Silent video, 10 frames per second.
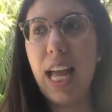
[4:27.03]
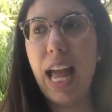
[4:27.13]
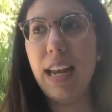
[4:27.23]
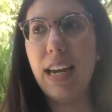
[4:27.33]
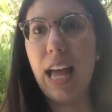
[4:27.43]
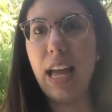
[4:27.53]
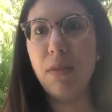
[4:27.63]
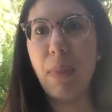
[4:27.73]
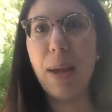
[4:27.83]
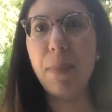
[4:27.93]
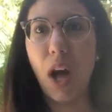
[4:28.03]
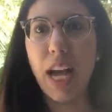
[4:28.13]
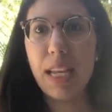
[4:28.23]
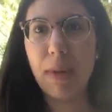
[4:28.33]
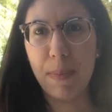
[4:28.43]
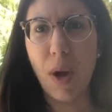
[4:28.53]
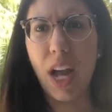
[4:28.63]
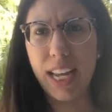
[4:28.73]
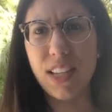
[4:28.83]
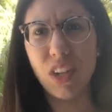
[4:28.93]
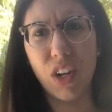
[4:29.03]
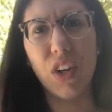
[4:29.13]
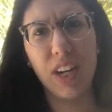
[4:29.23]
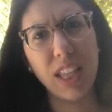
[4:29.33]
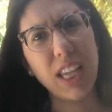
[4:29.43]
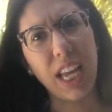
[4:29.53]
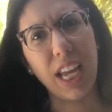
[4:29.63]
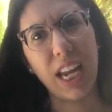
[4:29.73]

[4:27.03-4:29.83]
And my body is a good thing.